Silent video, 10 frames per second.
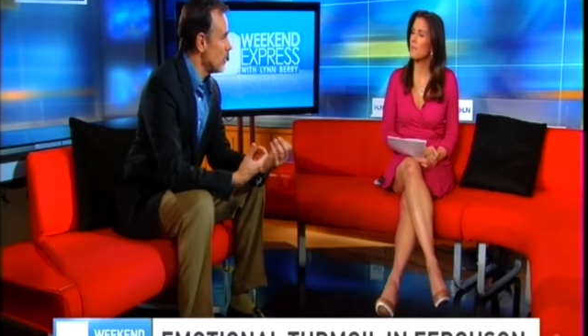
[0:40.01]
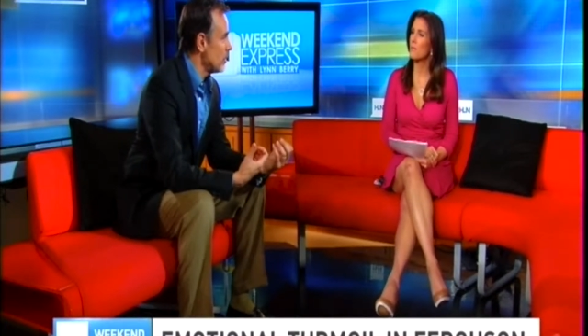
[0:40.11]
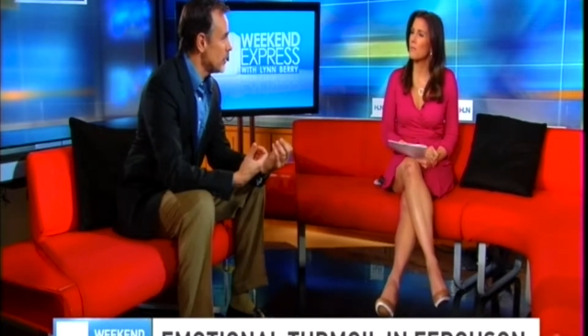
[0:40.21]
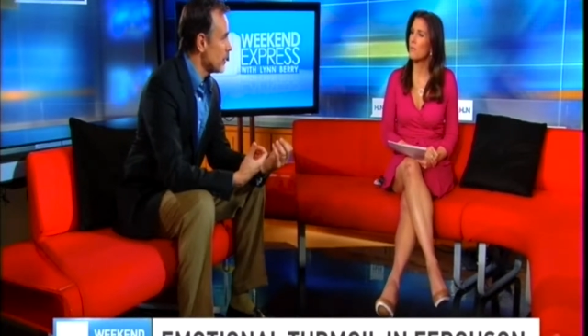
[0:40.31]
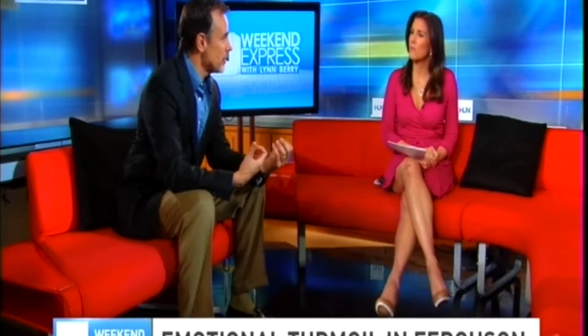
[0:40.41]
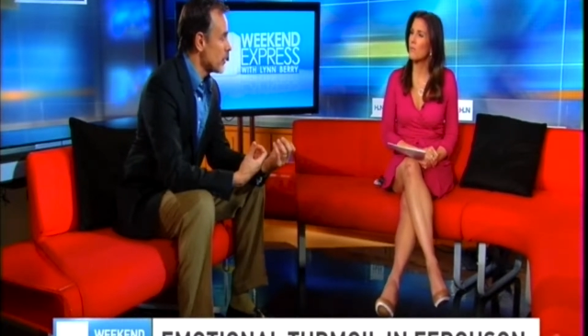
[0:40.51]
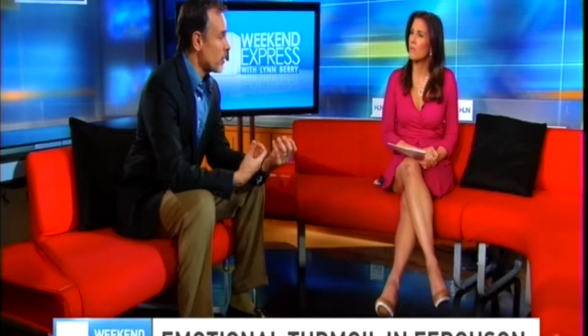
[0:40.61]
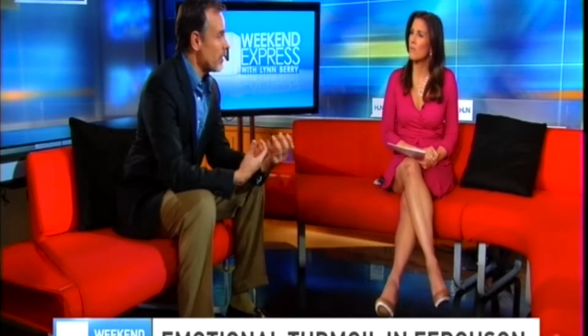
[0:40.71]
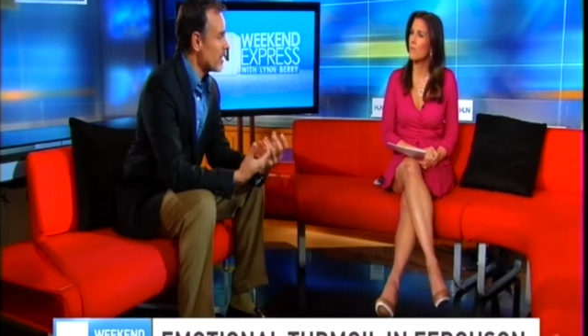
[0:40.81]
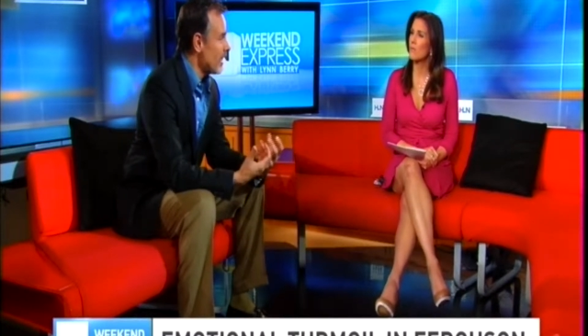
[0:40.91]
cultures
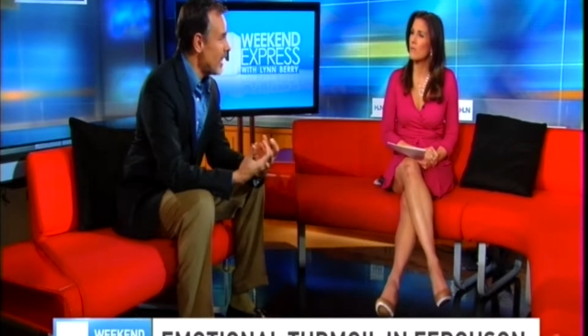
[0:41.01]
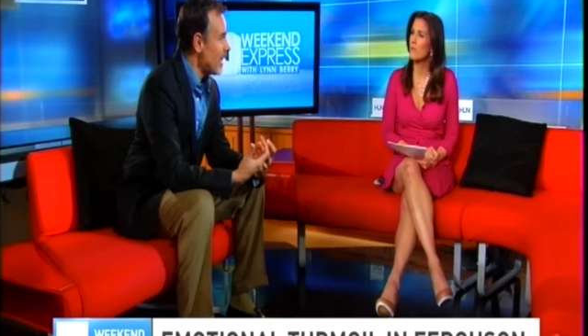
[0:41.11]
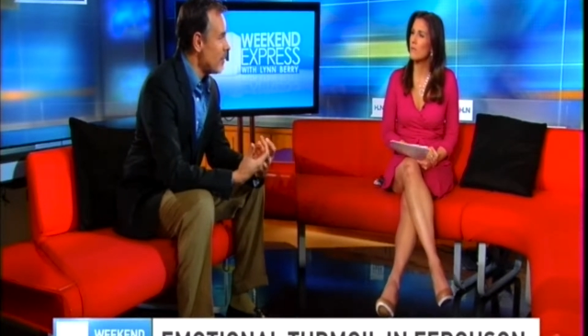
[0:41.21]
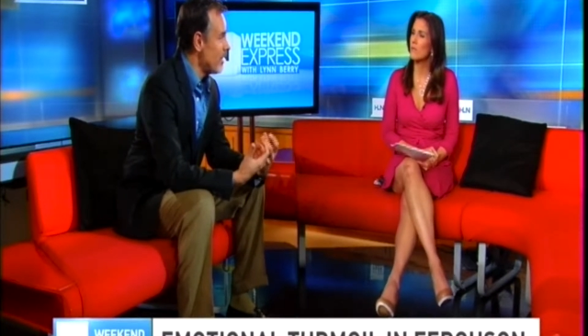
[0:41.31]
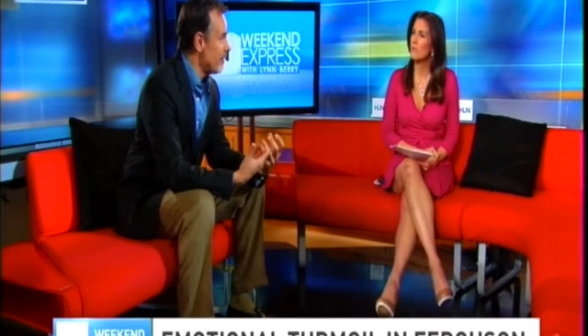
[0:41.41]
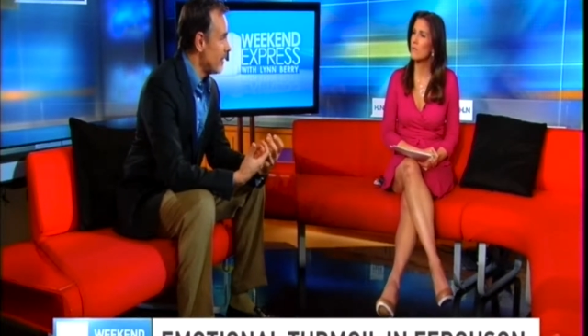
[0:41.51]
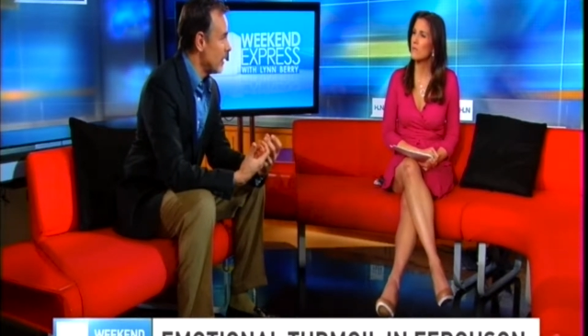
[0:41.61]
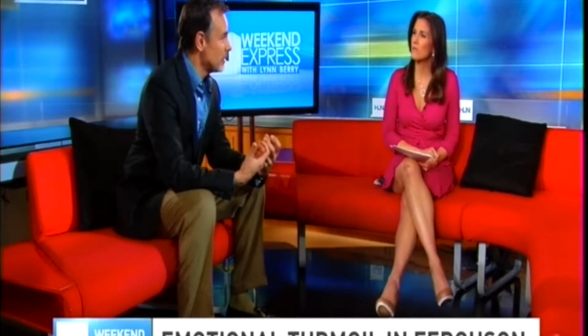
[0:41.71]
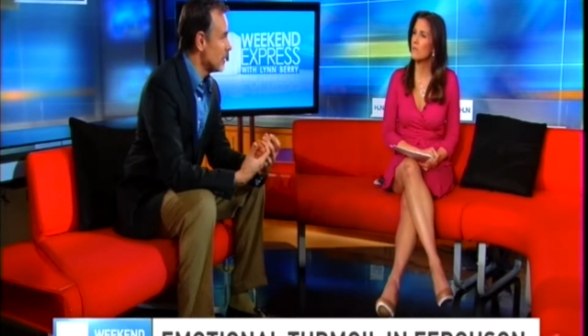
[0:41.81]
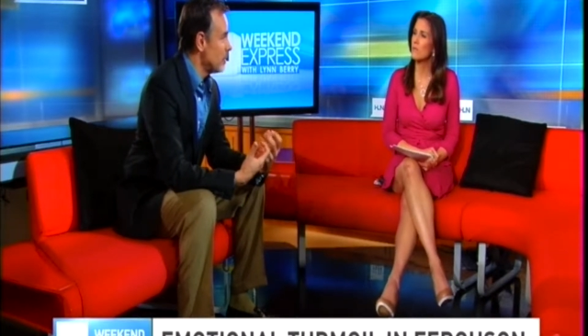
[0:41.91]
throughout time have
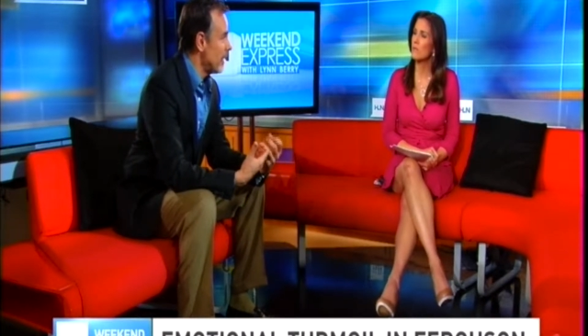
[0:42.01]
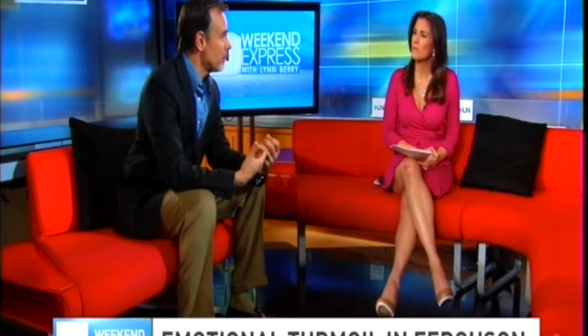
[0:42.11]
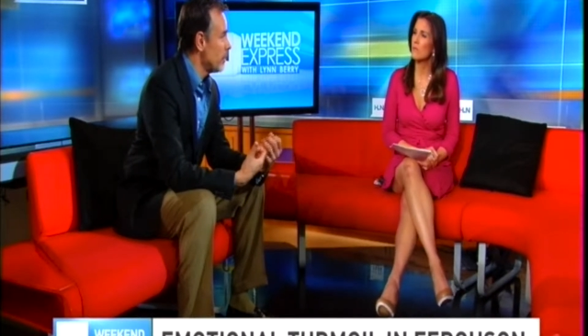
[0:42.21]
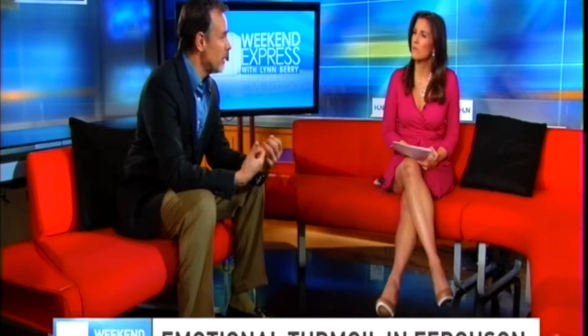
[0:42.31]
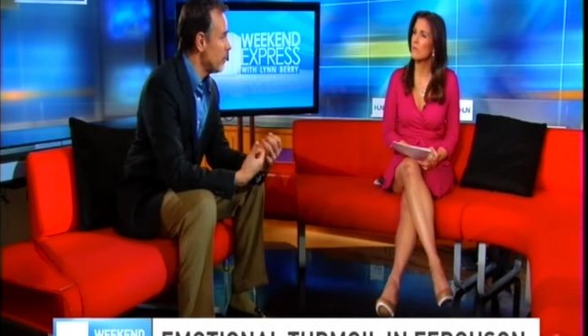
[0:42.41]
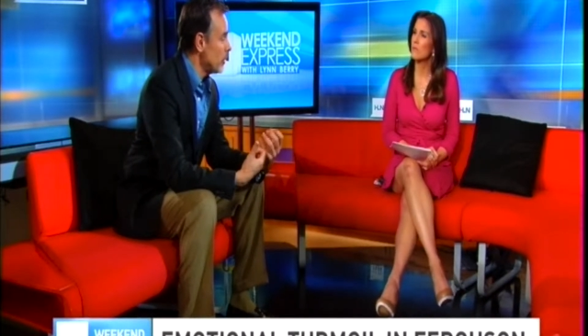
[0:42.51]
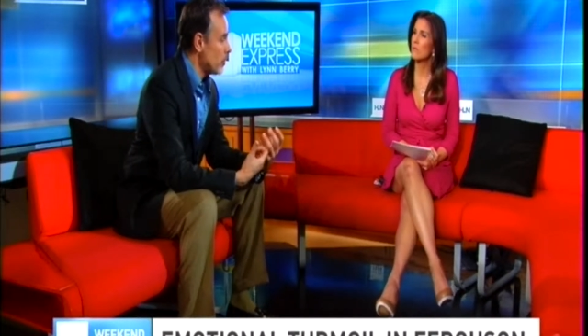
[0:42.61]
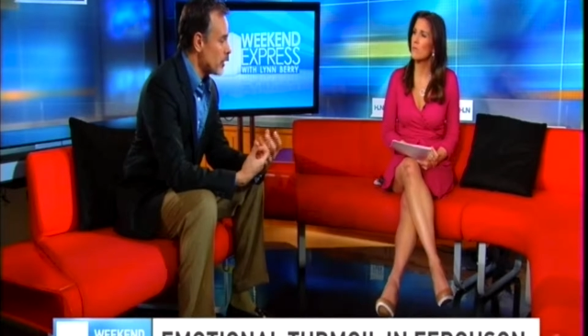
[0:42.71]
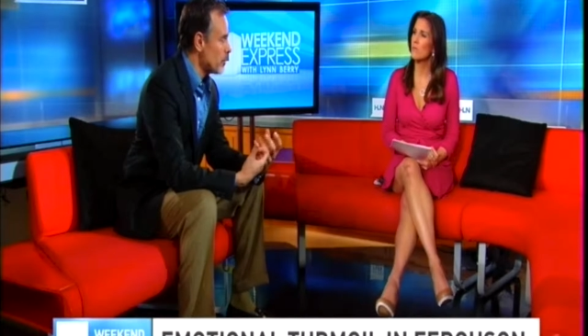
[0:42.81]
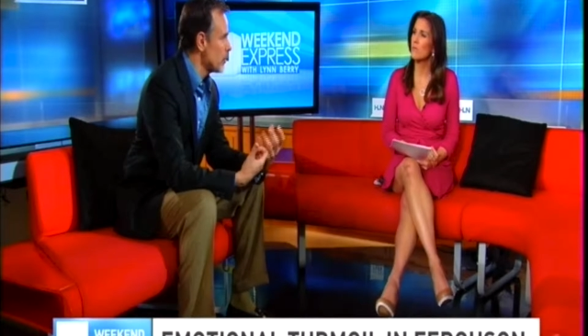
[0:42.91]
felt about people
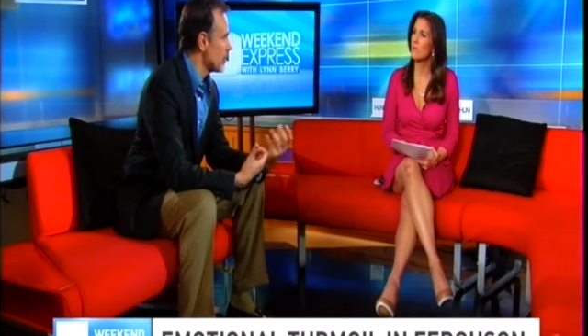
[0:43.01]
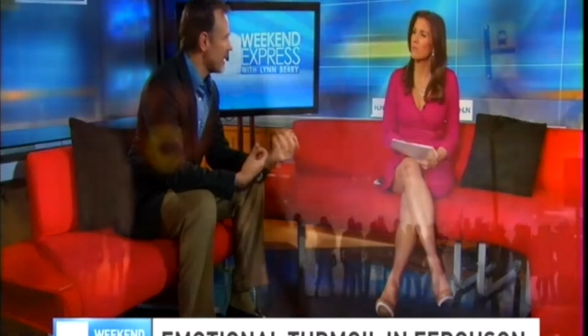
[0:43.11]
who are supposed